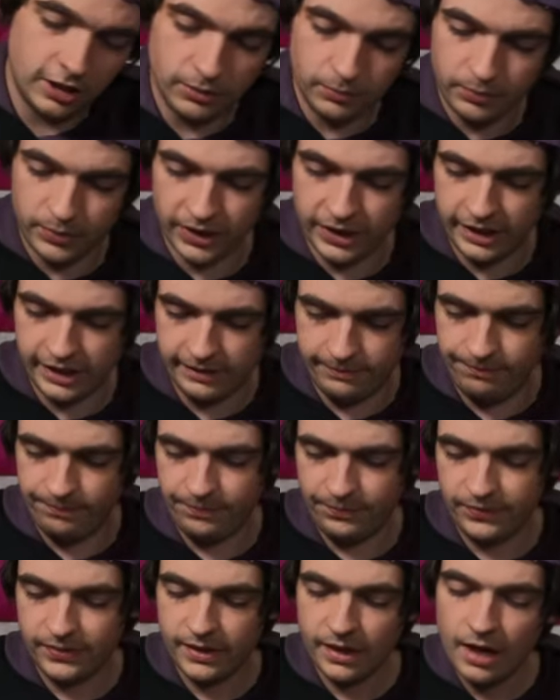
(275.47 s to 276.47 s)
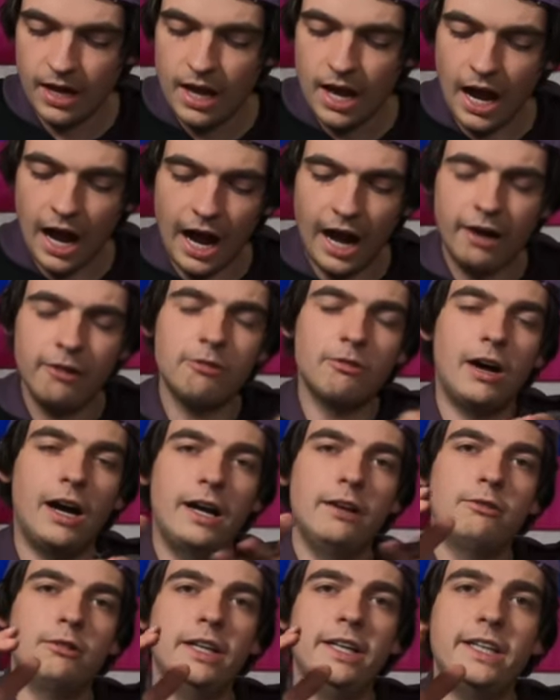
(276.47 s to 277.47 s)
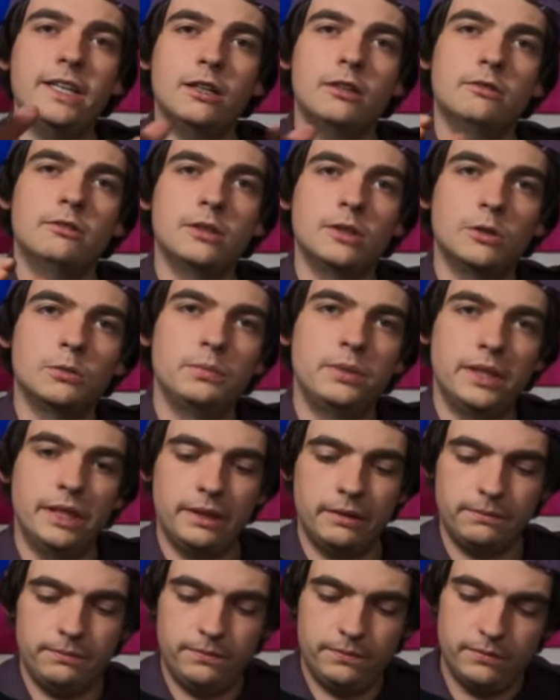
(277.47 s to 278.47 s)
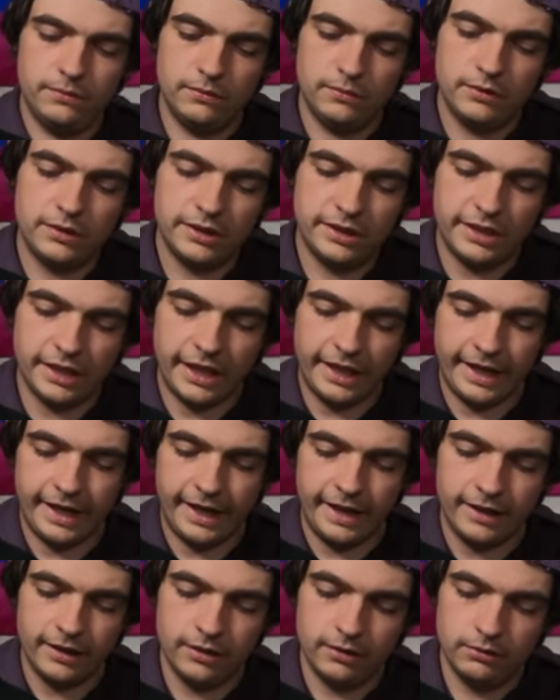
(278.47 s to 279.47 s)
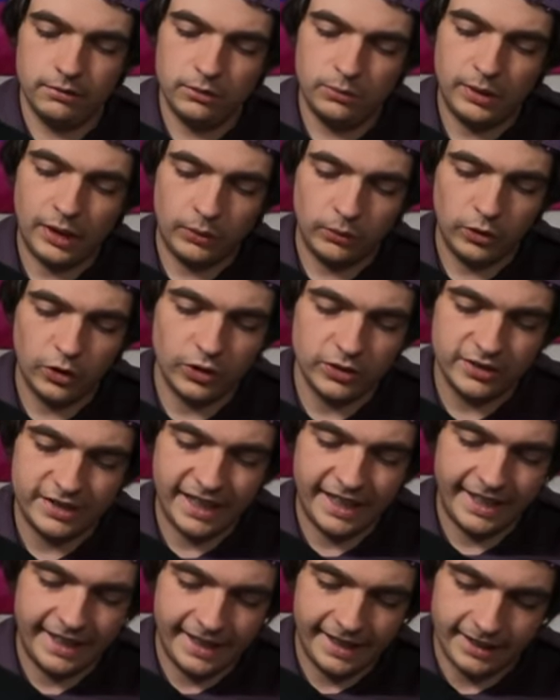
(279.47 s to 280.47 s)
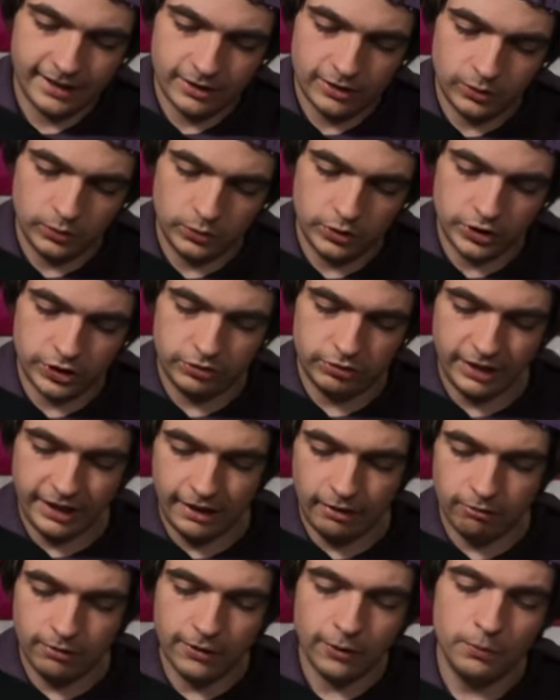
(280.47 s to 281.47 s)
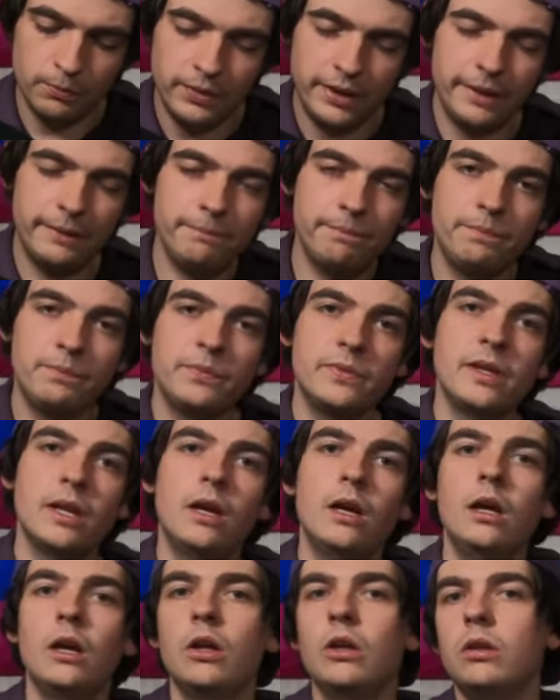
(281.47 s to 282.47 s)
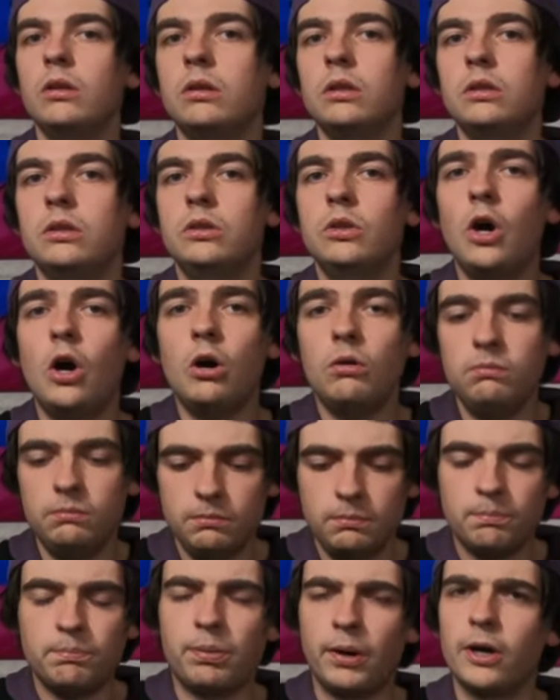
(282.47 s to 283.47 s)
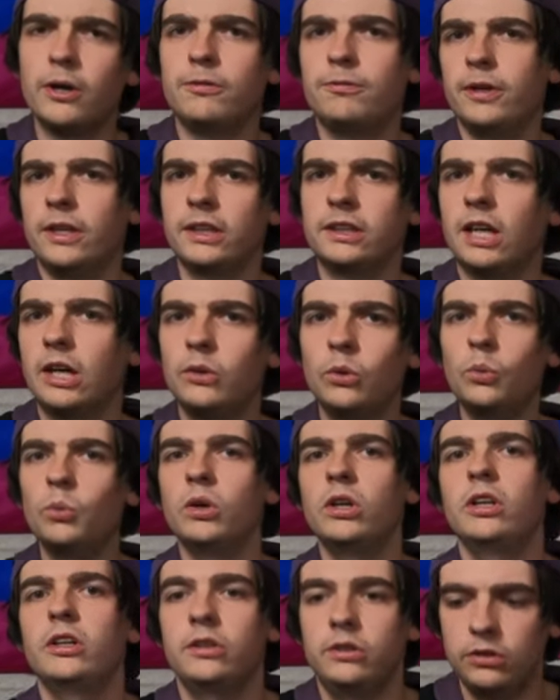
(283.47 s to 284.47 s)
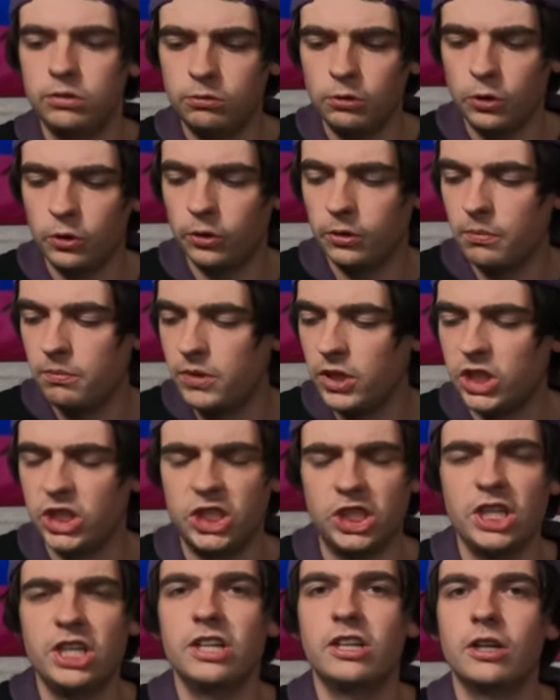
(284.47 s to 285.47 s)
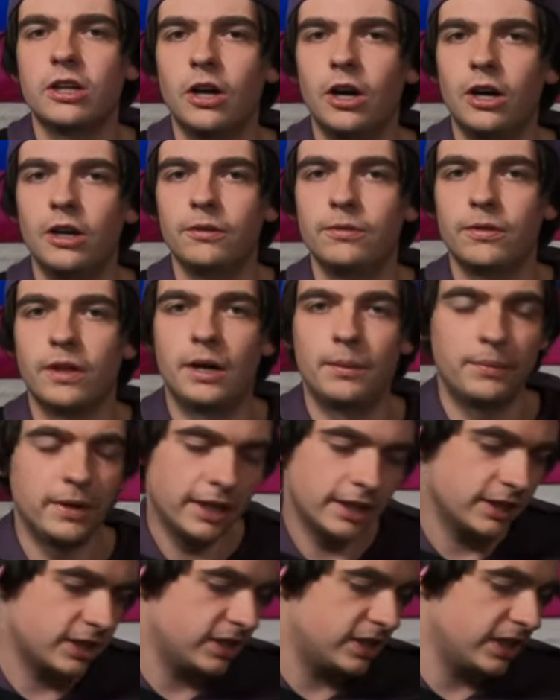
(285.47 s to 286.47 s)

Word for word: cut, but it, I, I like it a little bit diagonal, well, not diagonal, just like a little bit, not perfect. I don't want it to look machine cut, if that makes